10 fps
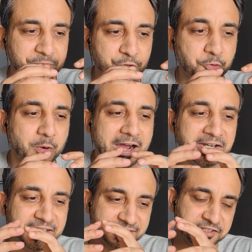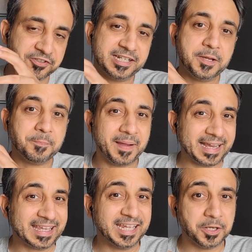So unnecessarily
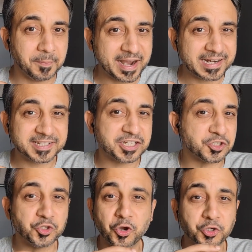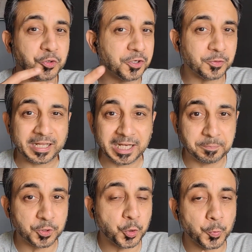packing in bands is not going to
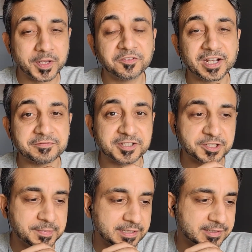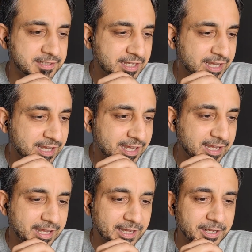help you with 5G speeds.
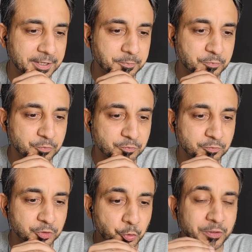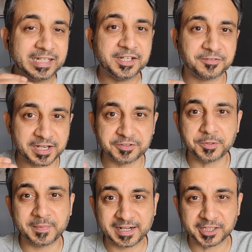The only
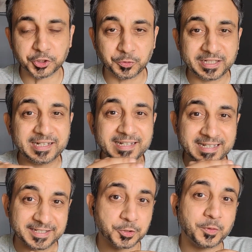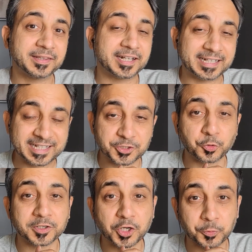5G band that you need is the one that gets
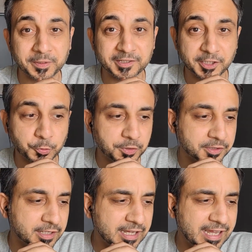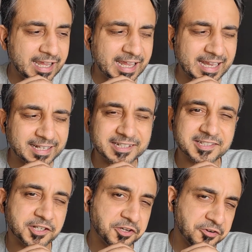rolled out by the network. And
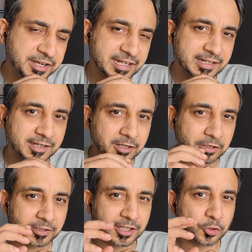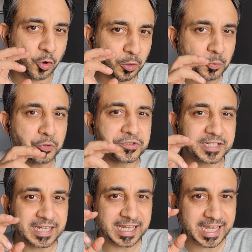considering that almost
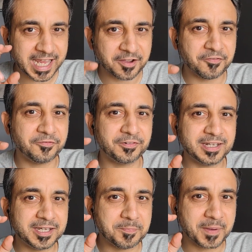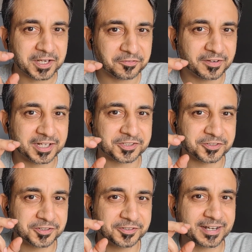every
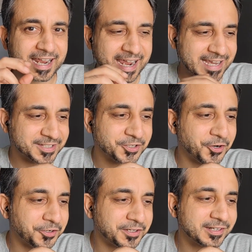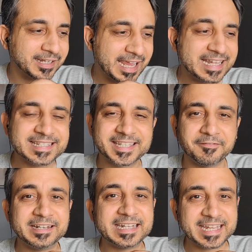manufacturer has got
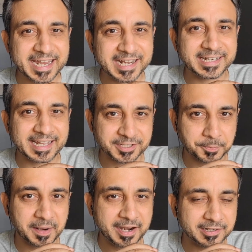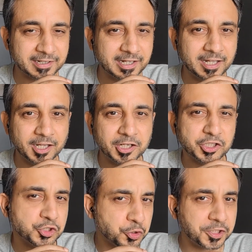N78 as a band,
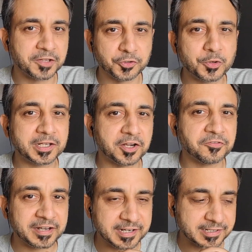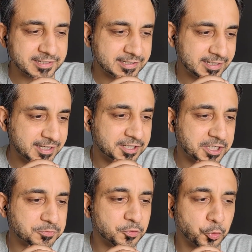should give you enough hints in
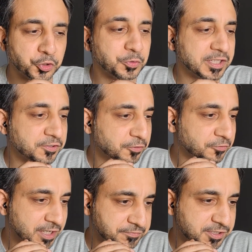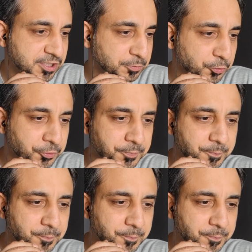terms of what you need for 5G support.